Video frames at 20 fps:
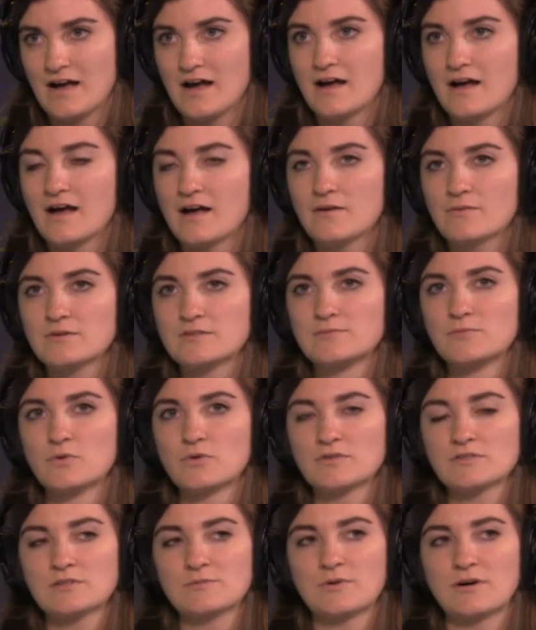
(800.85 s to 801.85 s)
I was
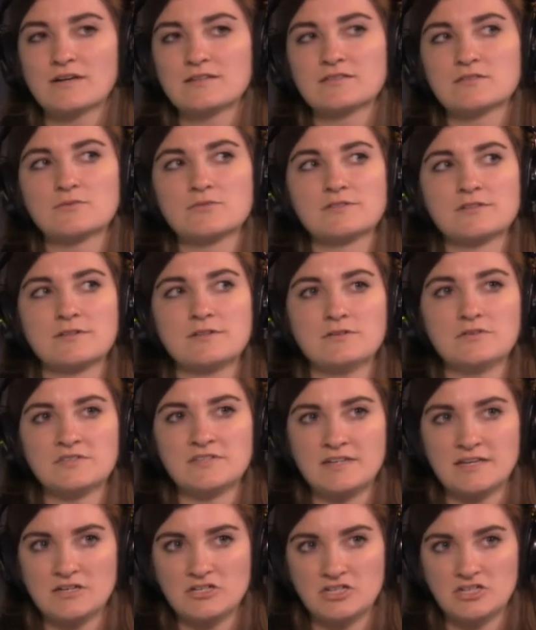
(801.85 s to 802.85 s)
more surprised it was a
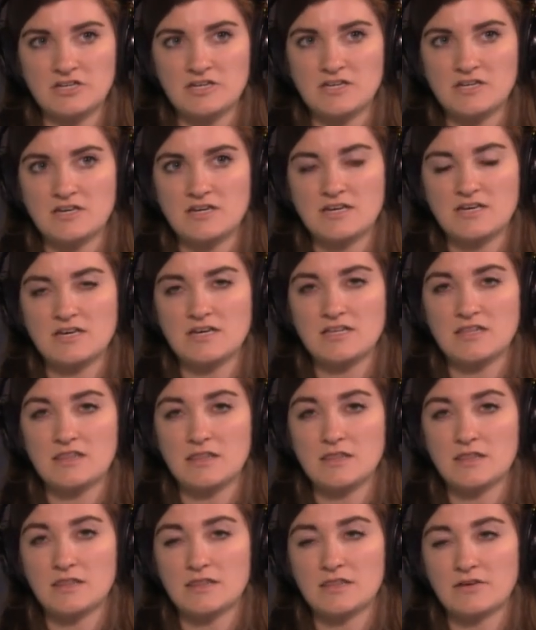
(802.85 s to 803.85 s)
hallucination
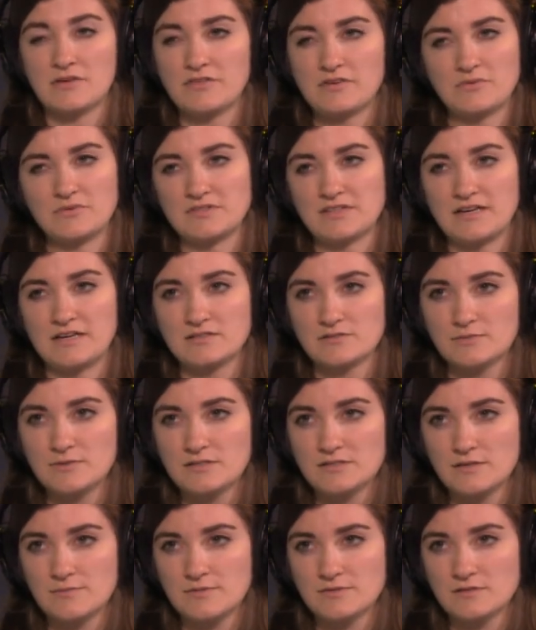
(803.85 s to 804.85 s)
in, I think it was last
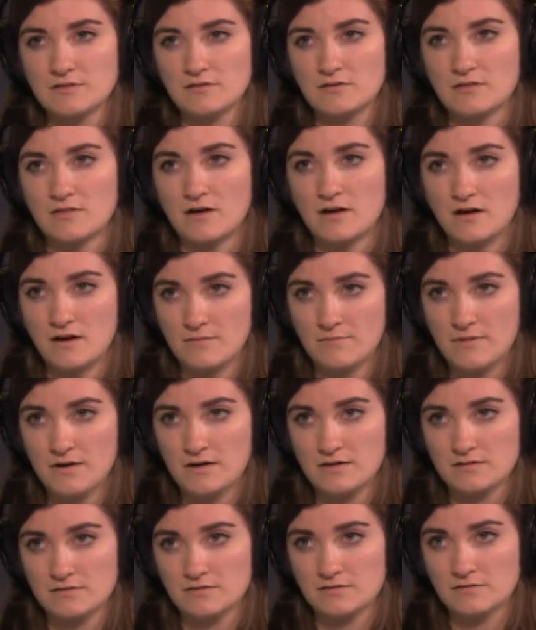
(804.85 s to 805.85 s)
week's episode in the mm-hmm. hot
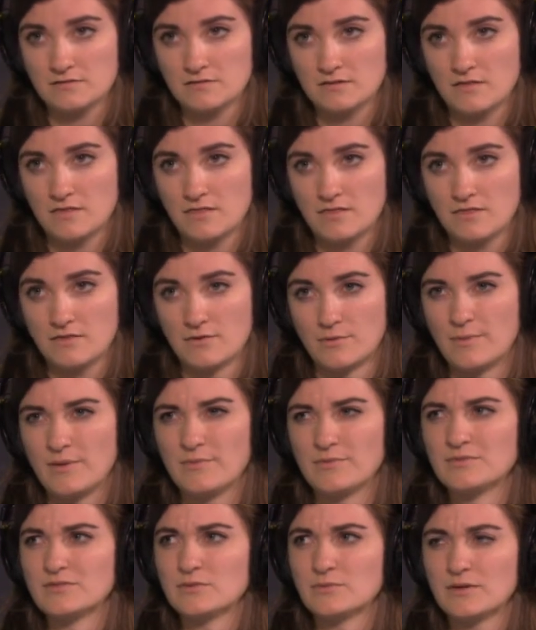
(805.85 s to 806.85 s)
box. Right. Or maybe it
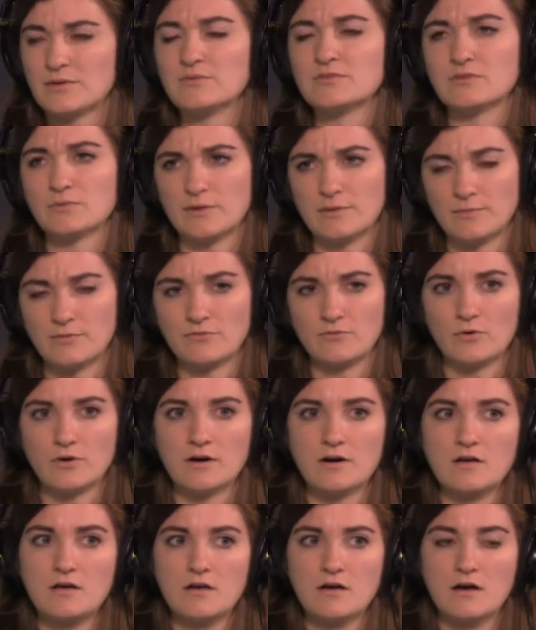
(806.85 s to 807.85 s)
was the, it was the week before.
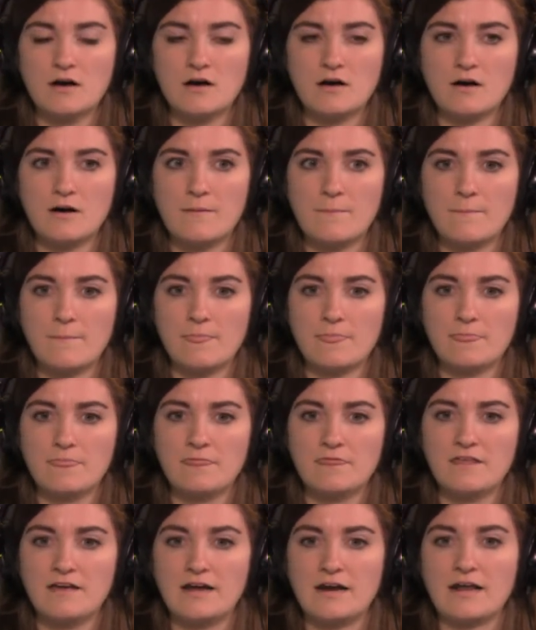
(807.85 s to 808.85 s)
Um,
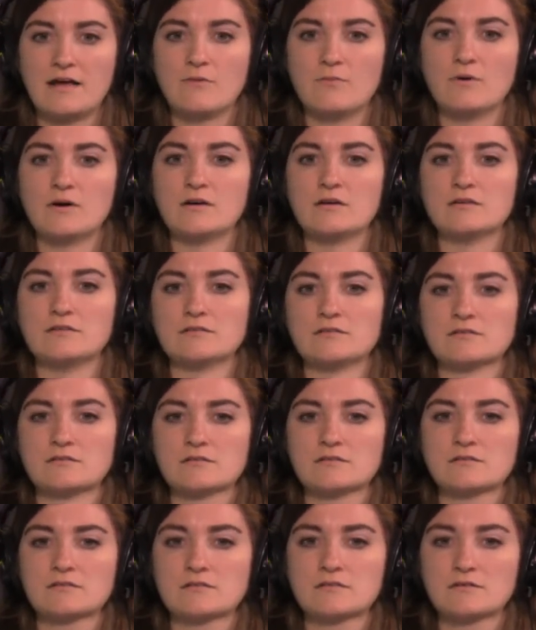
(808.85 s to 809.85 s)
than I was
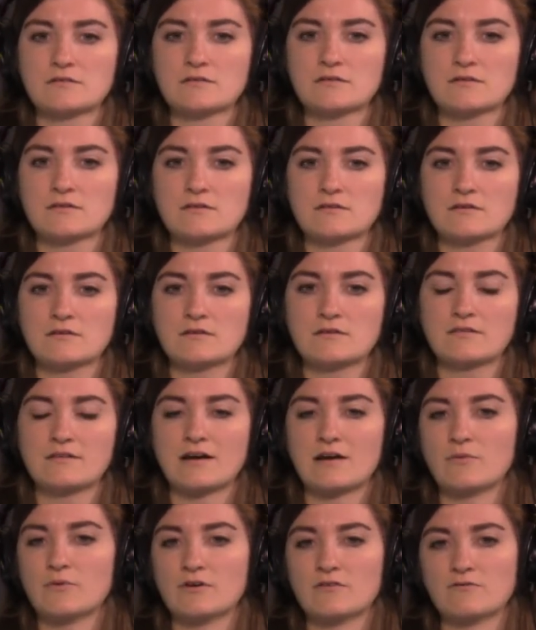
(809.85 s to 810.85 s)
than
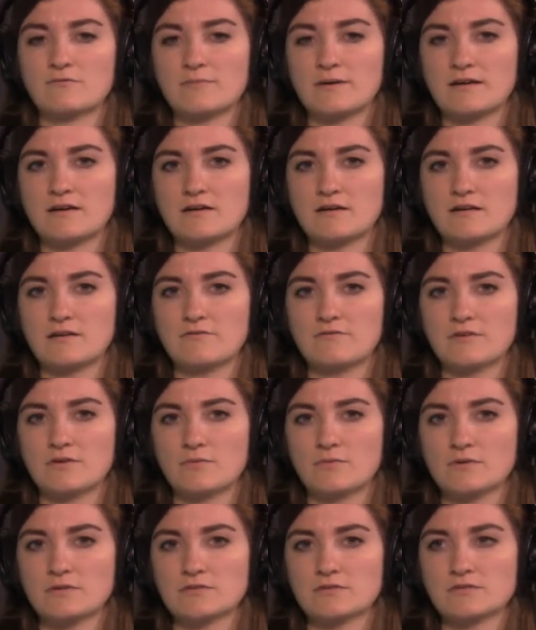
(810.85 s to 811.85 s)
I would have been if it
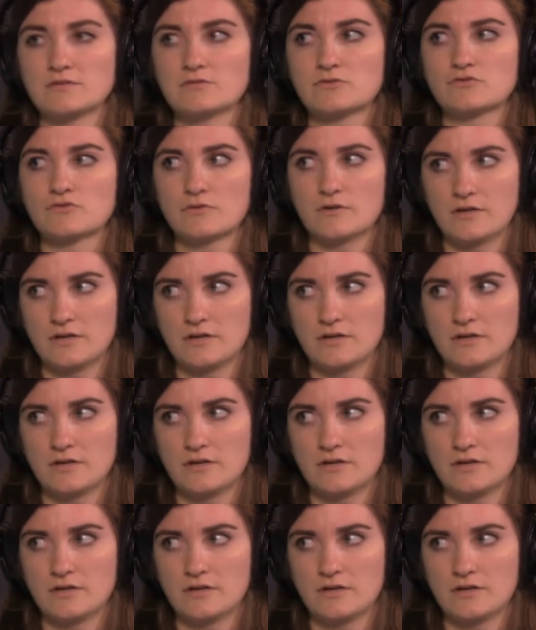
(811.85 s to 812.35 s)
was Troy.